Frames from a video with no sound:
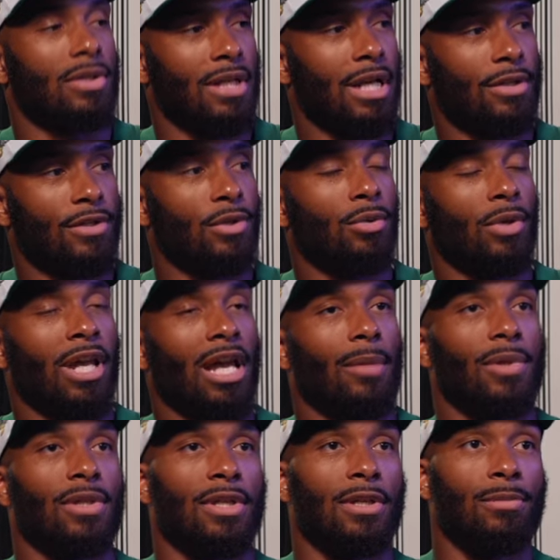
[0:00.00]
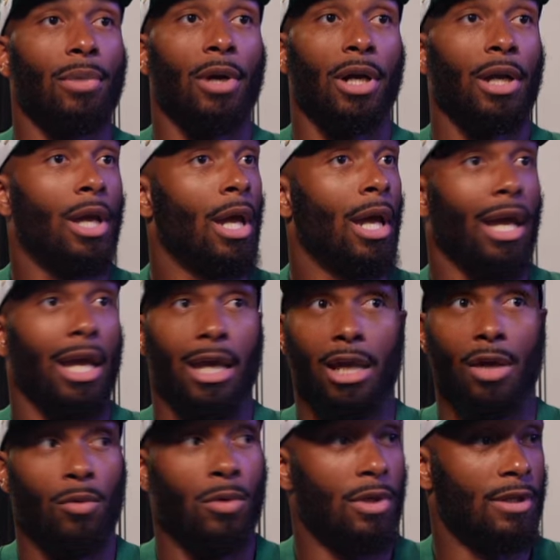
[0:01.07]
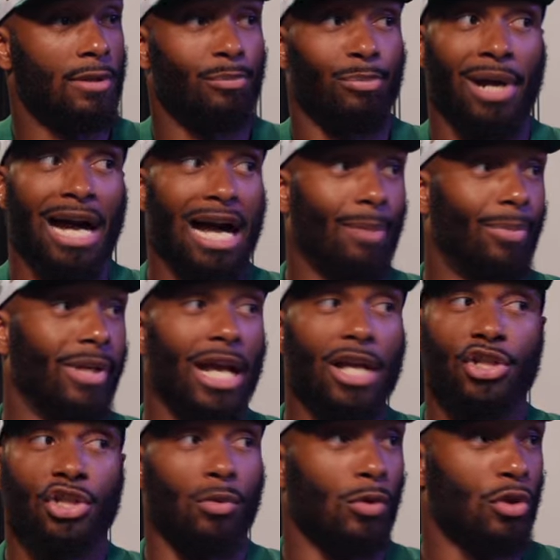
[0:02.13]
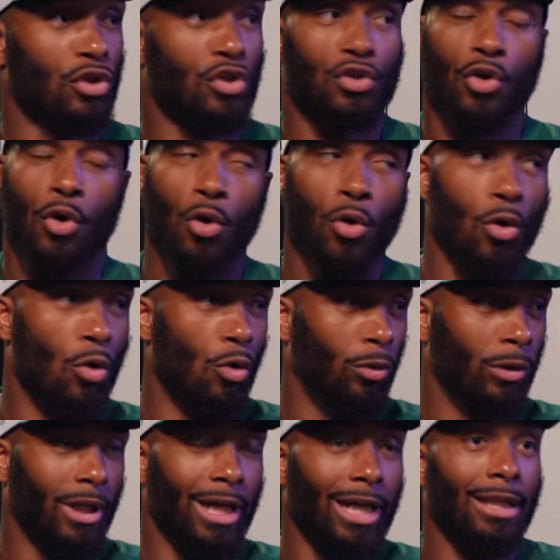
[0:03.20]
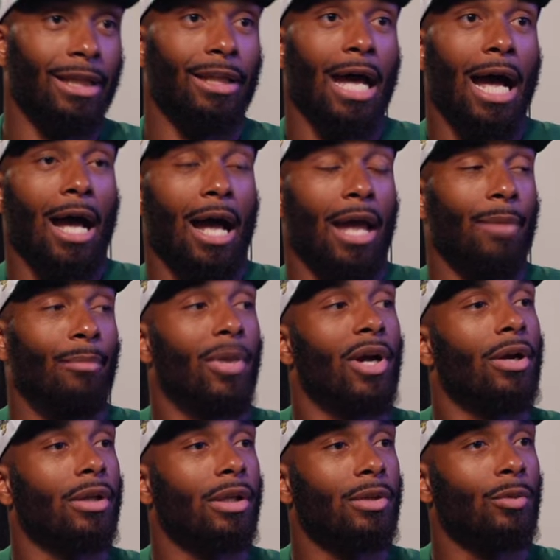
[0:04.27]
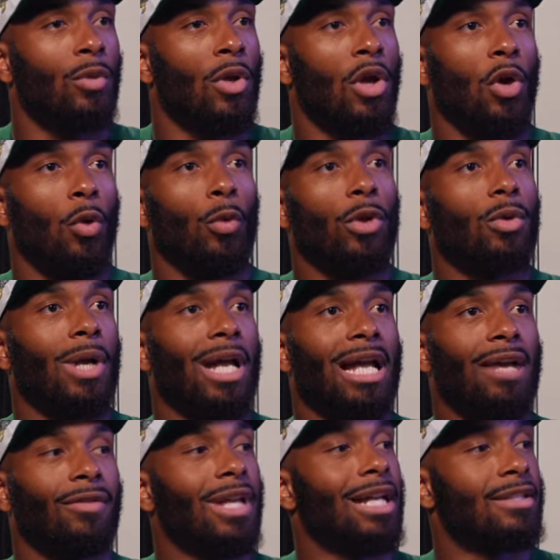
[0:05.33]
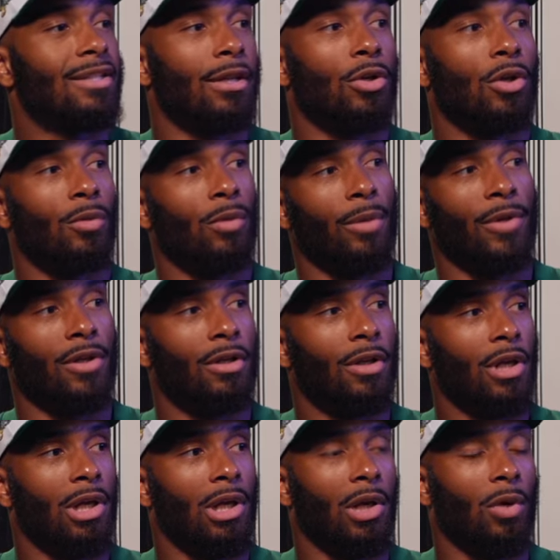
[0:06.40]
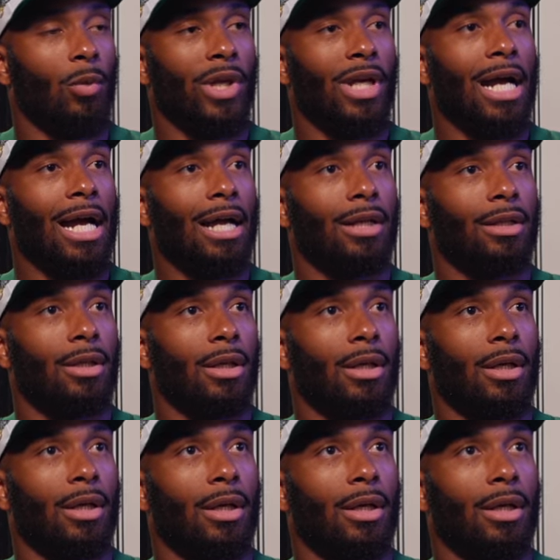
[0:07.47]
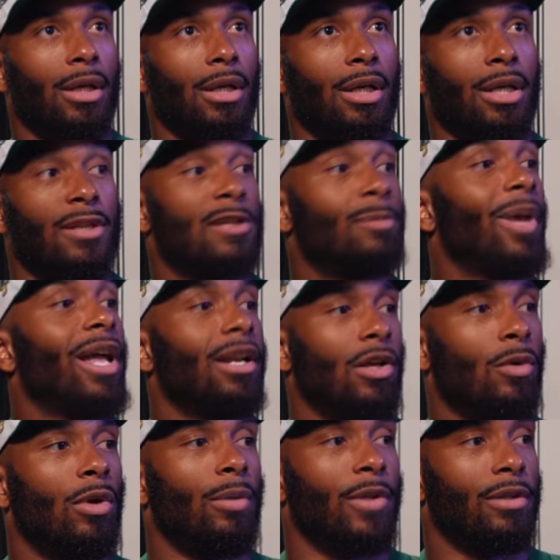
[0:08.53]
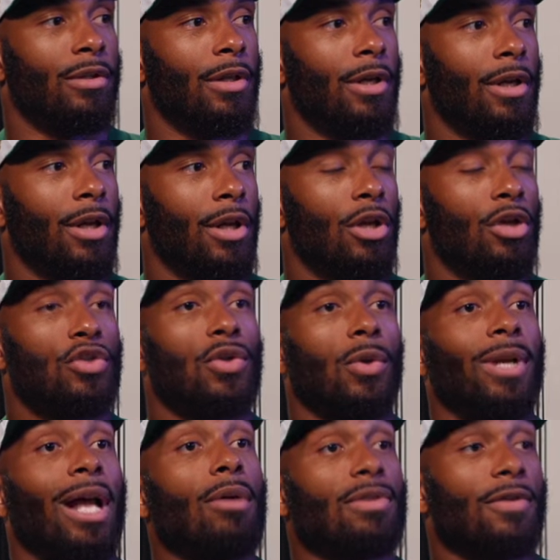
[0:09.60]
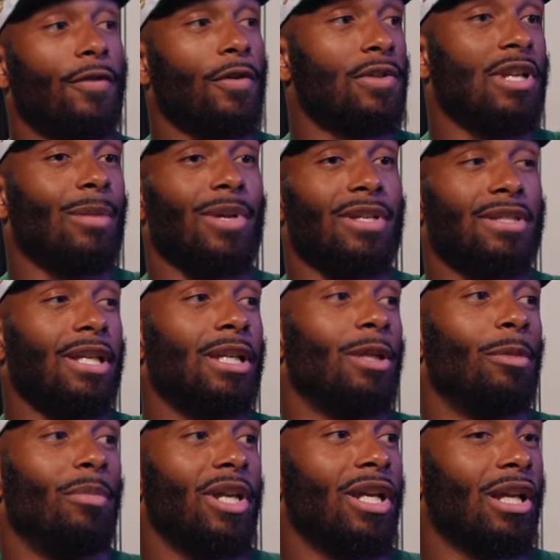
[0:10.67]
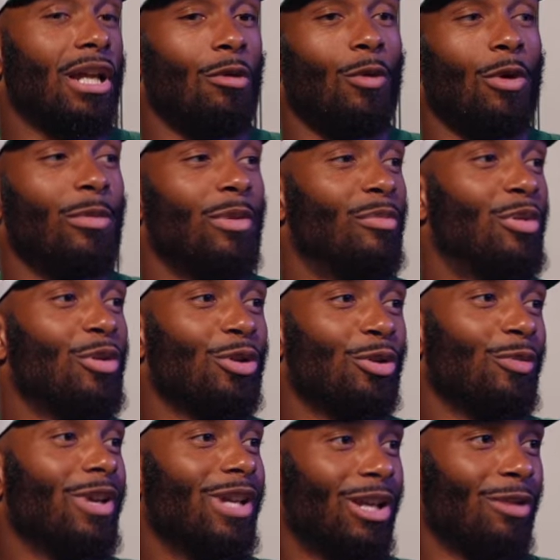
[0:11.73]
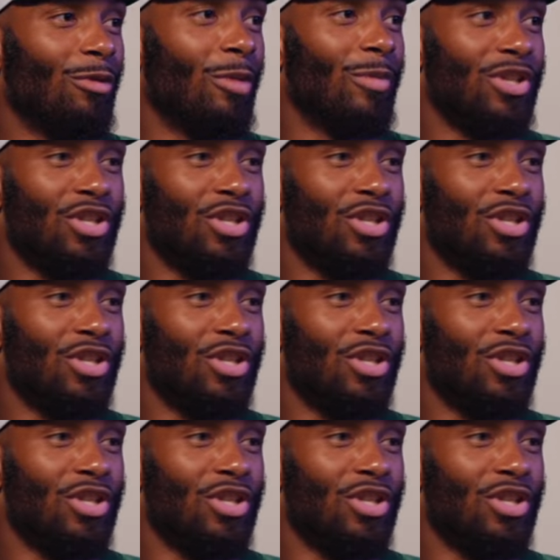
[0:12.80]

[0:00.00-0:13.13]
And yeah. has two campuses. But it was popping. That shit was so lit. And in Maryland, we don't have Latino women. Yeah. We got uh Hispanic women. So that was the first time I seen Dominican women, Puerto Rican women,